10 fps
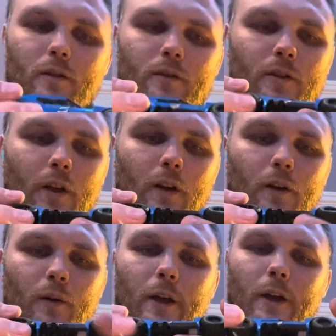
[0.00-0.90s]

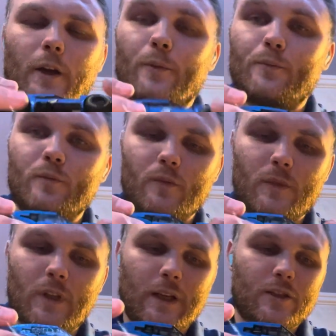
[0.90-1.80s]
So
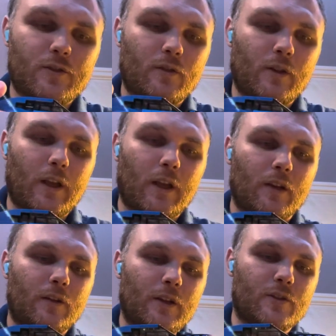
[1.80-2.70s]
this
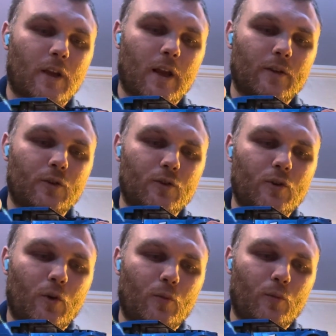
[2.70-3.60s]
kit, this set does
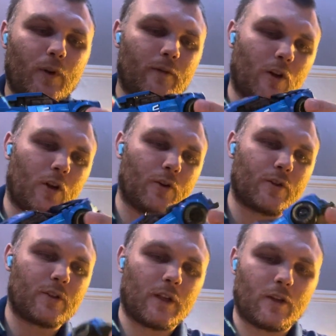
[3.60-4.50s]
come with a lot of
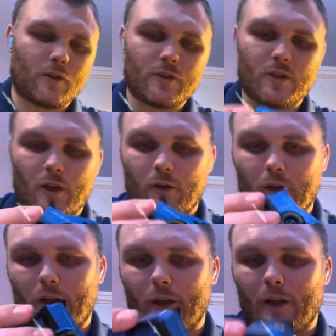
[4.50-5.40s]
stickers, so
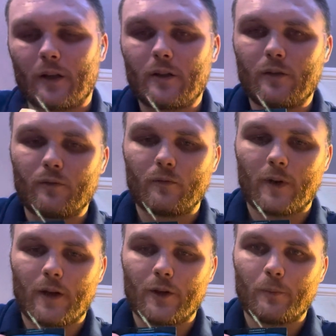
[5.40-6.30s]
like
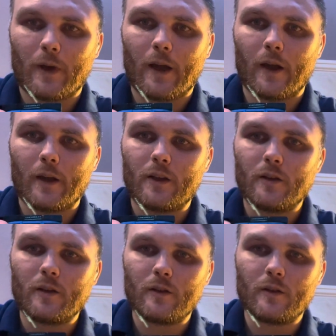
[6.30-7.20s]
round the back,
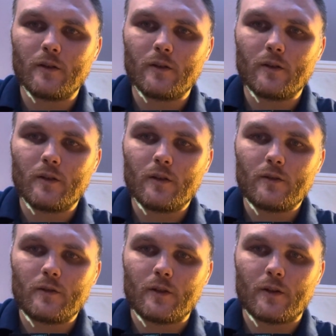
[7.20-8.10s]

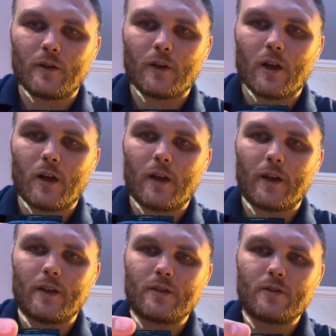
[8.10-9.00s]
the
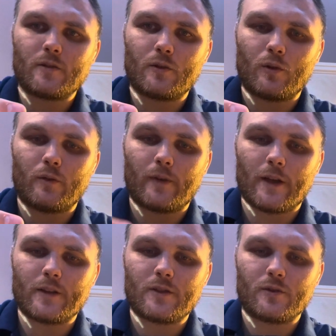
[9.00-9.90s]
lights, all
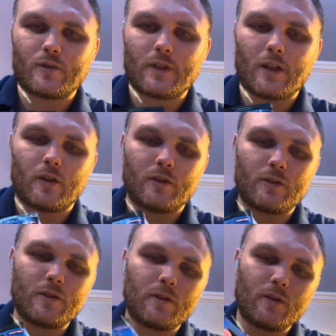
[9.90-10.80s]
that sort of stickers.